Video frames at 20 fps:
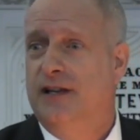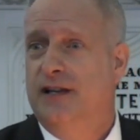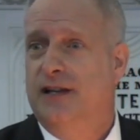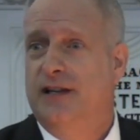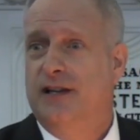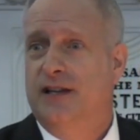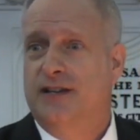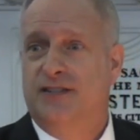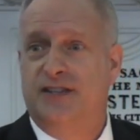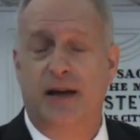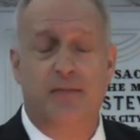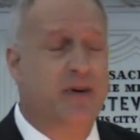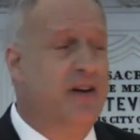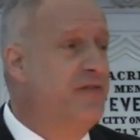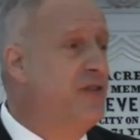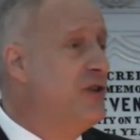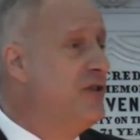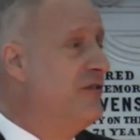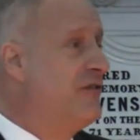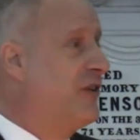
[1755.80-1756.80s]
Some of
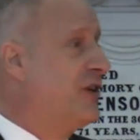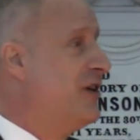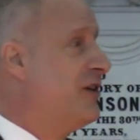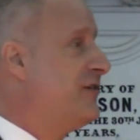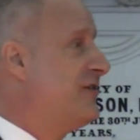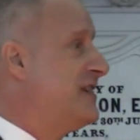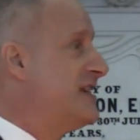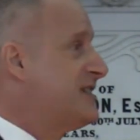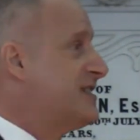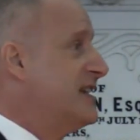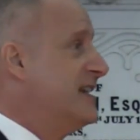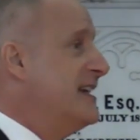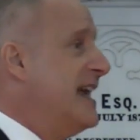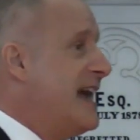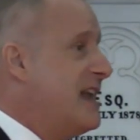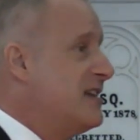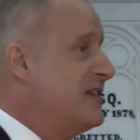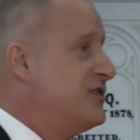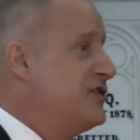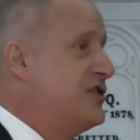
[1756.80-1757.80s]
you have heard this
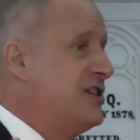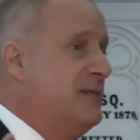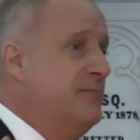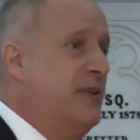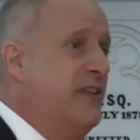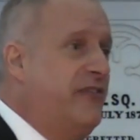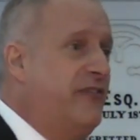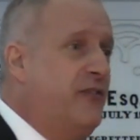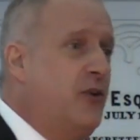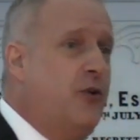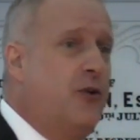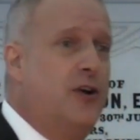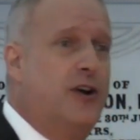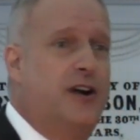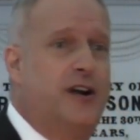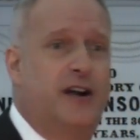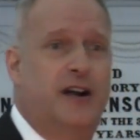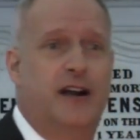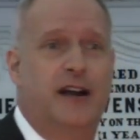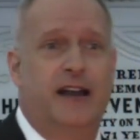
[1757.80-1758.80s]
analogy
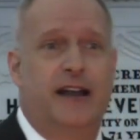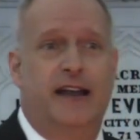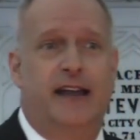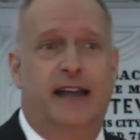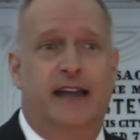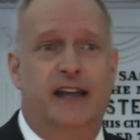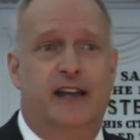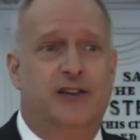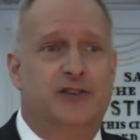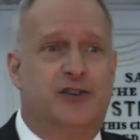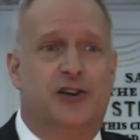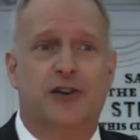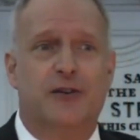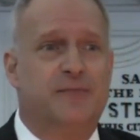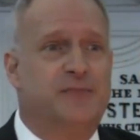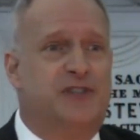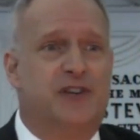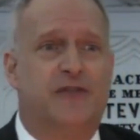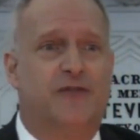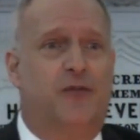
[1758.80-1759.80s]
before, in
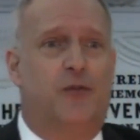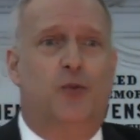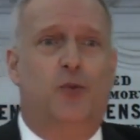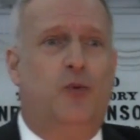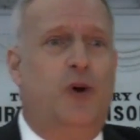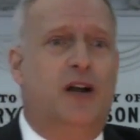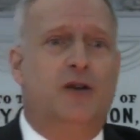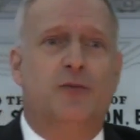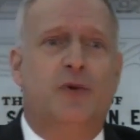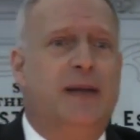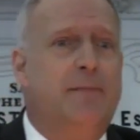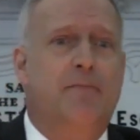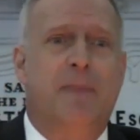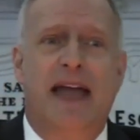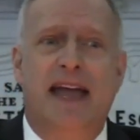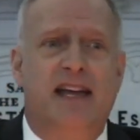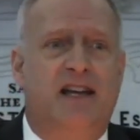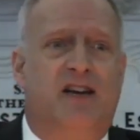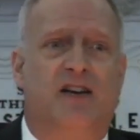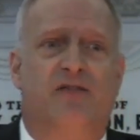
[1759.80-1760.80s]
terms of what do we
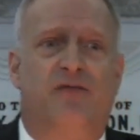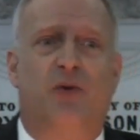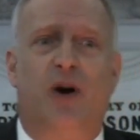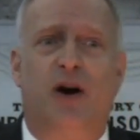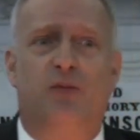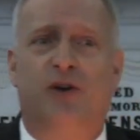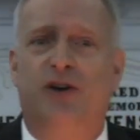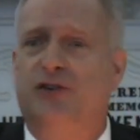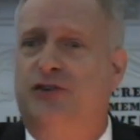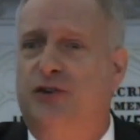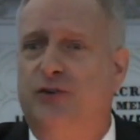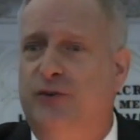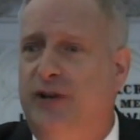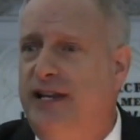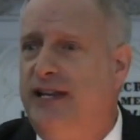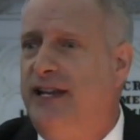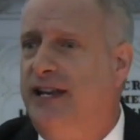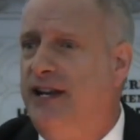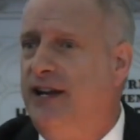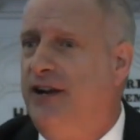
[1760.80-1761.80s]
make of what we're
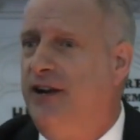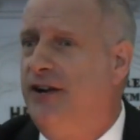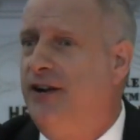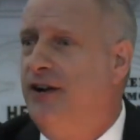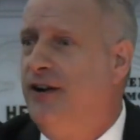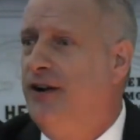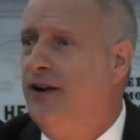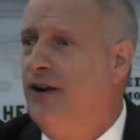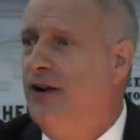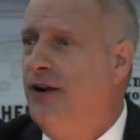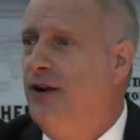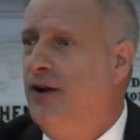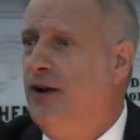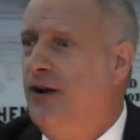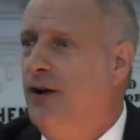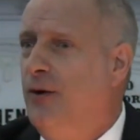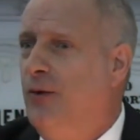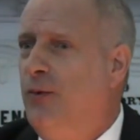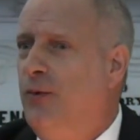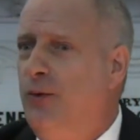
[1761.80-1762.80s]
doing here?
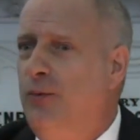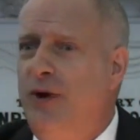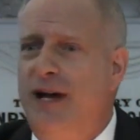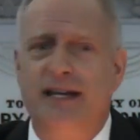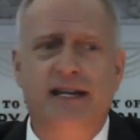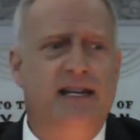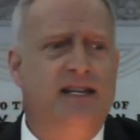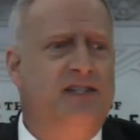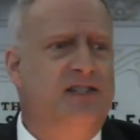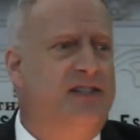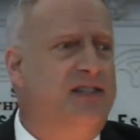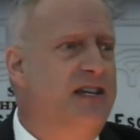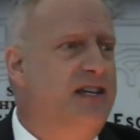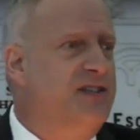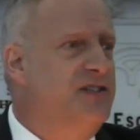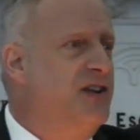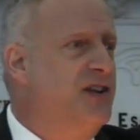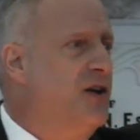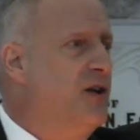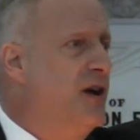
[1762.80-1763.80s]
What is
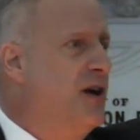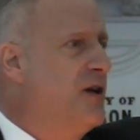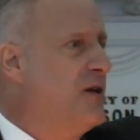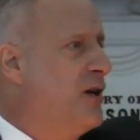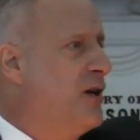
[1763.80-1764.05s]
this? Are